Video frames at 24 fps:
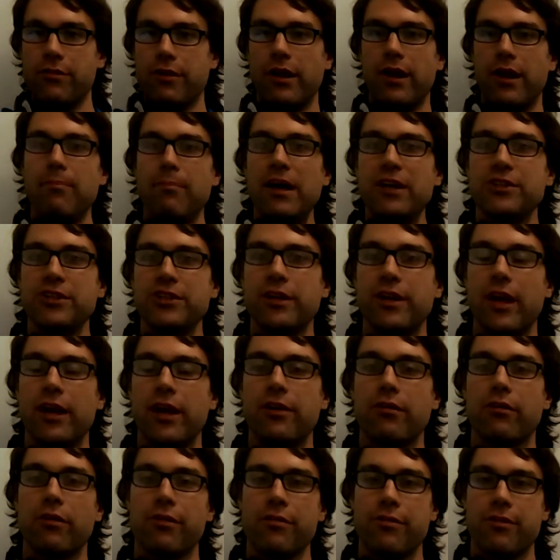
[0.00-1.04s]
And I mentioned
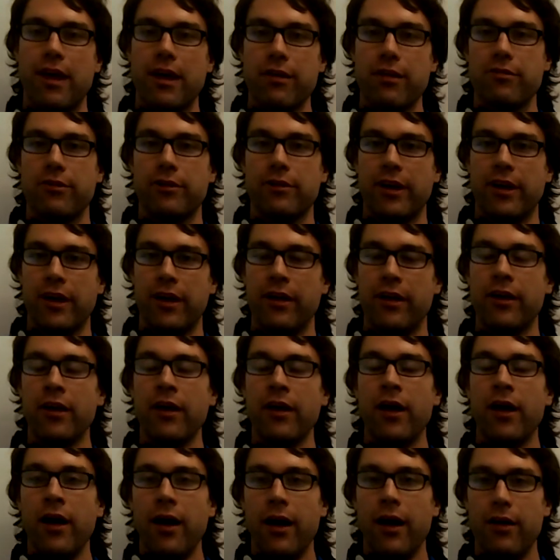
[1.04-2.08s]
integrals yesterday
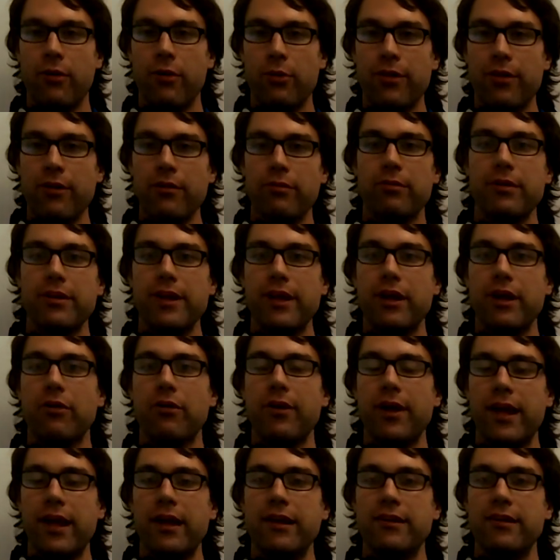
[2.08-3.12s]
uh, without really
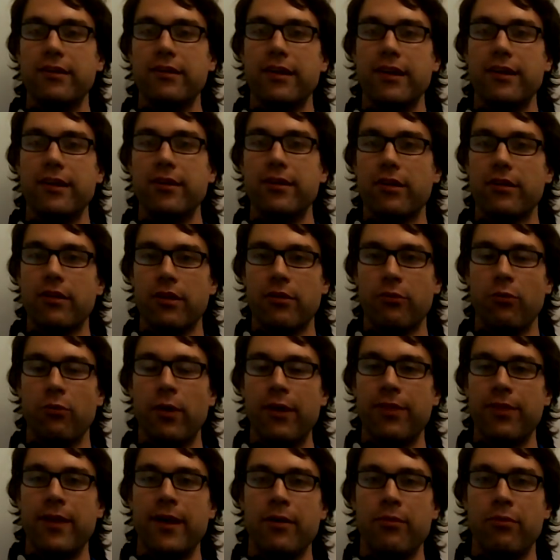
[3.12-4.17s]
going into detail on
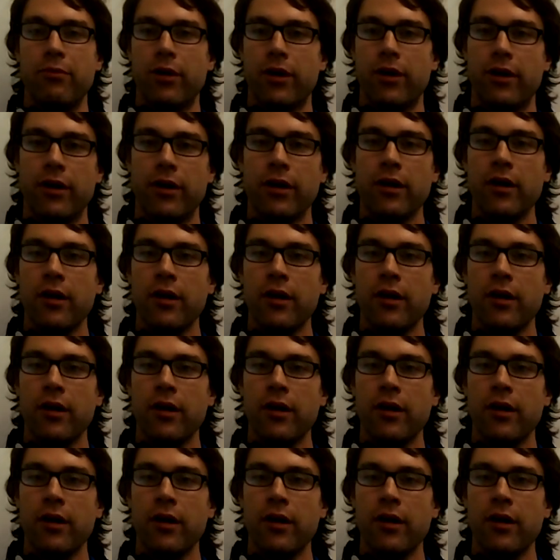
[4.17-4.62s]
what they were.